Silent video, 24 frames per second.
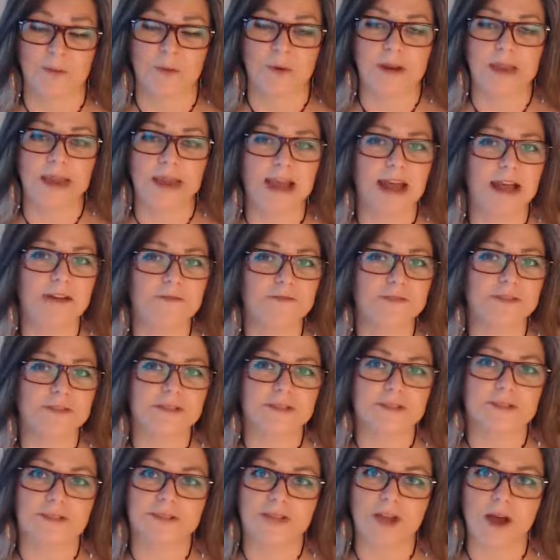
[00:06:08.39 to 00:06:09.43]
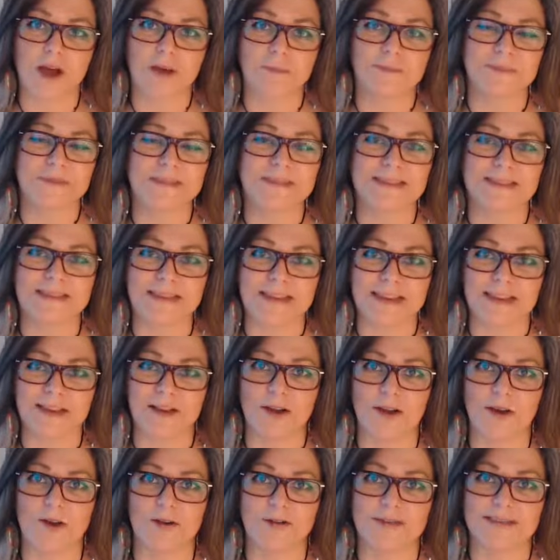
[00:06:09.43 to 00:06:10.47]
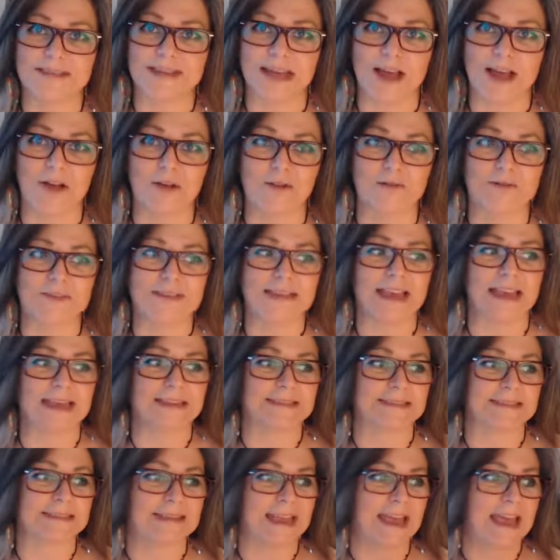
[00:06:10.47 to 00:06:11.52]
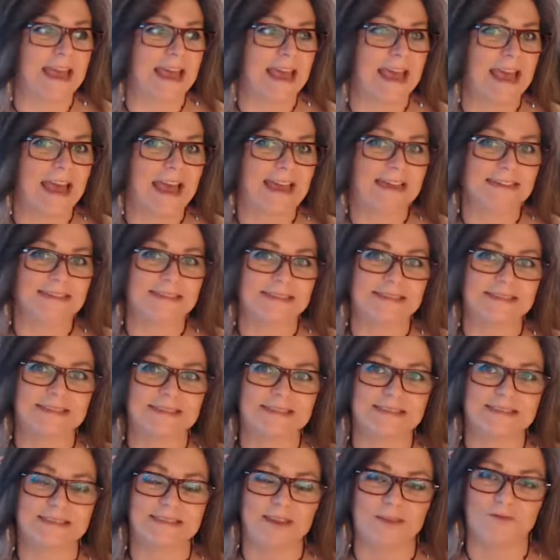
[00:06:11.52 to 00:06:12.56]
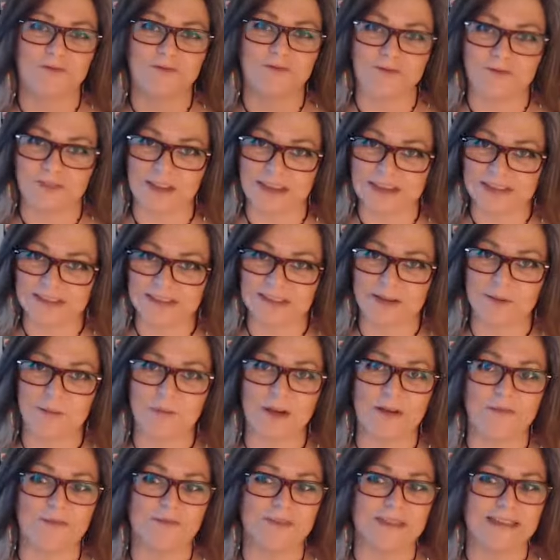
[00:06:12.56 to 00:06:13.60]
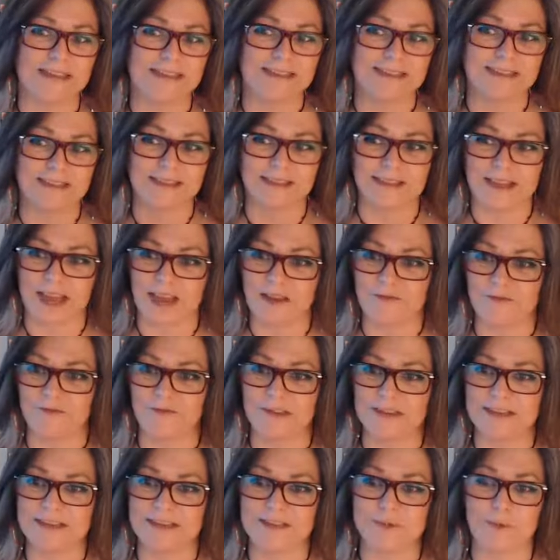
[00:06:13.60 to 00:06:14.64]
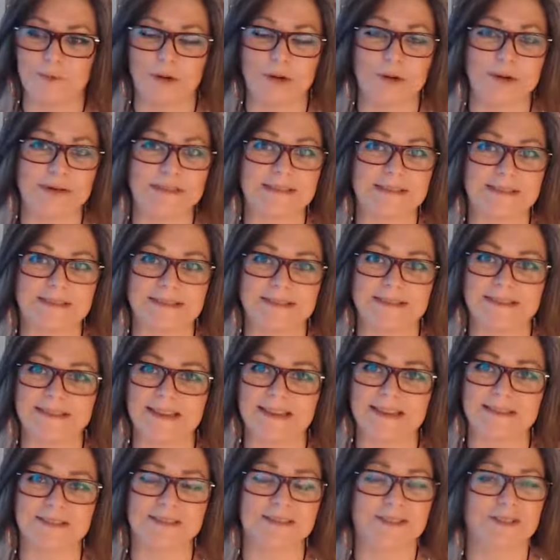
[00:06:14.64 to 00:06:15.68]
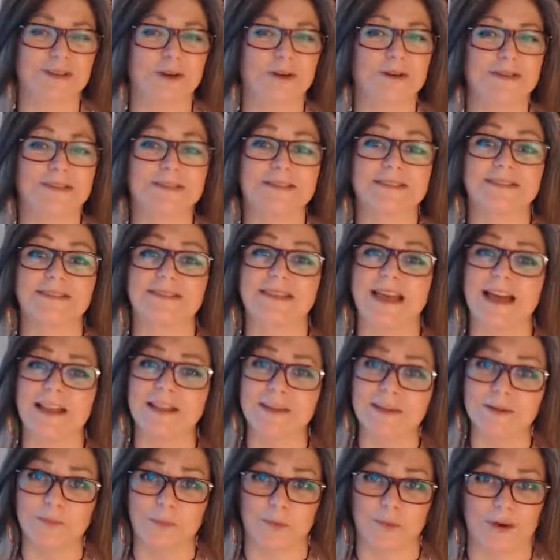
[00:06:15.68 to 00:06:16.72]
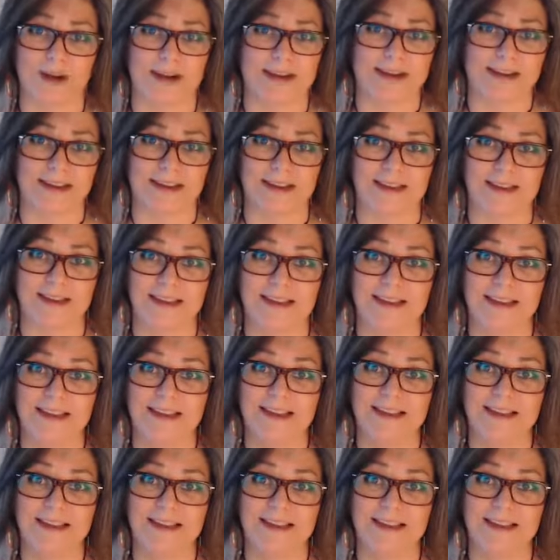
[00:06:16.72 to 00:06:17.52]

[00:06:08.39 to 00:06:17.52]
We have to stop seeing ourselves as the victim of these life experiences and start celebrating